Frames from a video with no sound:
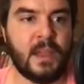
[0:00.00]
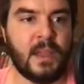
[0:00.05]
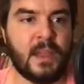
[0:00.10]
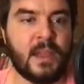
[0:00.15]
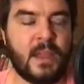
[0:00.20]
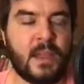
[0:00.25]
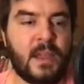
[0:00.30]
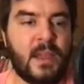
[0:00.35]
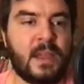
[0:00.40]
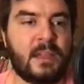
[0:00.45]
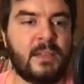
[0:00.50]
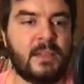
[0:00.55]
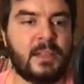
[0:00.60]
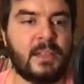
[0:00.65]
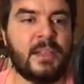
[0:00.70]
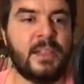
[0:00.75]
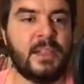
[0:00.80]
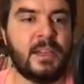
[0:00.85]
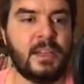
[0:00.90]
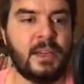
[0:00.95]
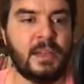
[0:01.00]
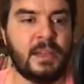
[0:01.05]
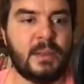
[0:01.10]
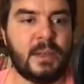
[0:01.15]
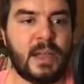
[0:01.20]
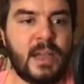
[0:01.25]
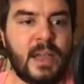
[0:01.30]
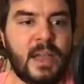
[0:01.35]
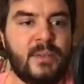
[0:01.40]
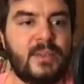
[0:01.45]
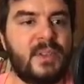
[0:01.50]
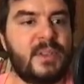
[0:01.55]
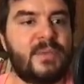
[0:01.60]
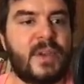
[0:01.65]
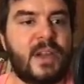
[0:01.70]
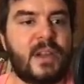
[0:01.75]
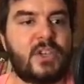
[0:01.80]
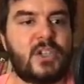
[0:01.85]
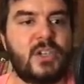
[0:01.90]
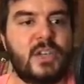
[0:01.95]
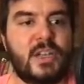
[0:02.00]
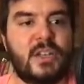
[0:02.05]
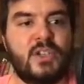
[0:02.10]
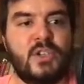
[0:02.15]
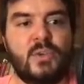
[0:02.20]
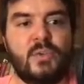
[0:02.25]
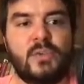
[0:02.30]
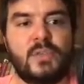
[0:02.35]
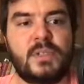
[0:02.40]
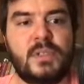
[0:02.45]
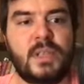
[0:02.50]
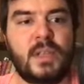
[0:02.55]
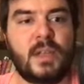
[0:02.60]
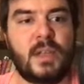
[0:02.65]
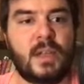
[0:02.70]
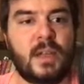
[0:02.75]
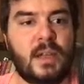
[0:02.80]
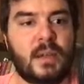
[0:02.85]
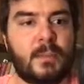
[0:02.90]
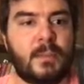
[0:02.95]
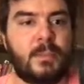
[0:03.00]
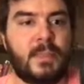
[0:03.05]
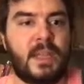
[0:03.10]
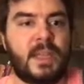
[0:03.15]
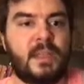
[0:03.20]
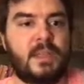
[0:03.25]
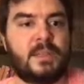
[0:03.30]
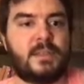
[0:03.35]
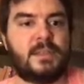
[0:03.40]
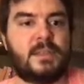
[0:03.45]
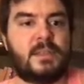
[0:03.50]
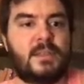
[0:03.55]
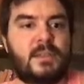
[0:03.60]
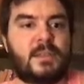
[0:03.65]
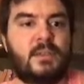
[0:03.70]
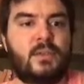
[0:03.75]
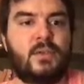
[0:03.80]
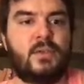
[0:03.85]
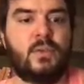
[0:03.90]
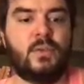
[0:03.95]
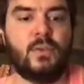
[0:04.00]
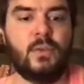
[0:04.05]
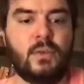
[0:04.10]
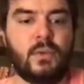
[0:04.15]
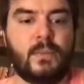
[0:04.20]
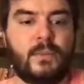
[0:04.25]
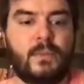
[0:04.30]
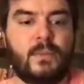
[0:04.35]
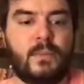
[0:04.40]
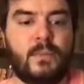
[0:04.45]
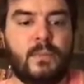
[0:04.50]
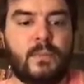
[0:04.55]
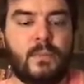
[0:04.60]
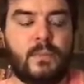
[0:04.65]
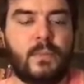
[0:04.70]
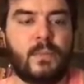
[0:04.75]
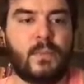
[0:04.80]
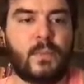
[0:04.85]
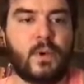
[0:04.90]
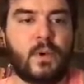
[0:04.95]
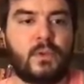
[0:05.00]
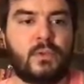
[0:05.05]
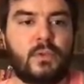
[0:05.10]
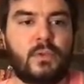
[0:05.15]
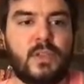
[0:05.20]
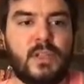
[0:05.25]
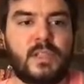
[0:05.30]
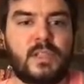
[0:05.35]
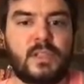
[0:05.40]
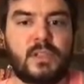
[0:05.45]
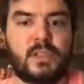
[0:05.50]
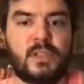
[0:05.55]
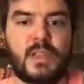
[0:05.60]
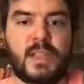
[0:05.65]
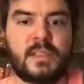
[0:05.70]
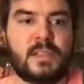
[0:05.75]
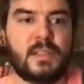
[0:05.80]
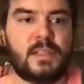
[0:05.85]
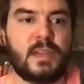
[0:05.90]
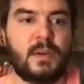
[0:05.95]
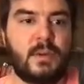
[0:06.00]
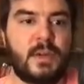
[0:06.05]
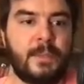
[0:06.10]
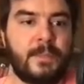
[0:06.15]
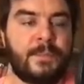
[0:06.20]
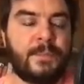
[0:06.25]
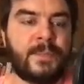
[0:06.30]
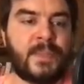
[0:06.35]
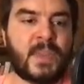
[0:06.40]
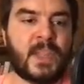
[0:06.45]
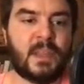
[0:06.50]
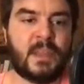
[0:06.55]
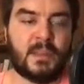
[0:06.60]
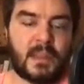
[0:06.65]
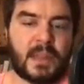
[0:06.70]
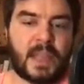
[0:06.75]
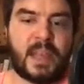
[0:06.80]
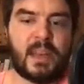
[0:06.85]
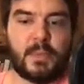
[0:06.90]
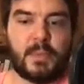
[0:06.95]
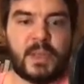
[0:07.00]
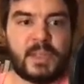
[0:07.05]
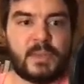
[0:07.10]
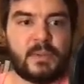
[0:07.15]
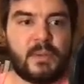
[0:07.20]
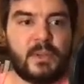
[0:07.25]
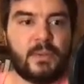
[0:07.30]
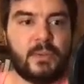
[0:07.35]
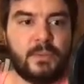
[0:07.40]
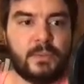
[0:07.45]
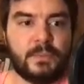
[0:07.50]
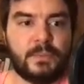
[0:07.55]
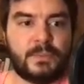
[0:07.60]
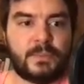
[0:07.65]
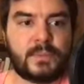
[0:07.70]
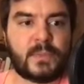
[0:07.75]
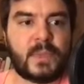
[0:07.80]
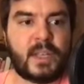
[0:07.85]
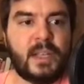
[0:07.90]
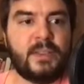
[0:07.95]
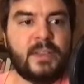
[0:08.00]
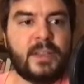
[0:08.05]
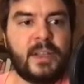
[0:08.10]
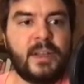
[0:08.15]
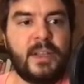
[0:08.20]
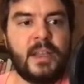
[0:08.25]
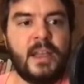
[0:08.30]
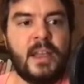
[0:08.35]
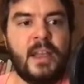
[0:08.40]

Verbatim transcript: And here I have this function, I choose uh, base 2, although that's not necessary, any base will do. And then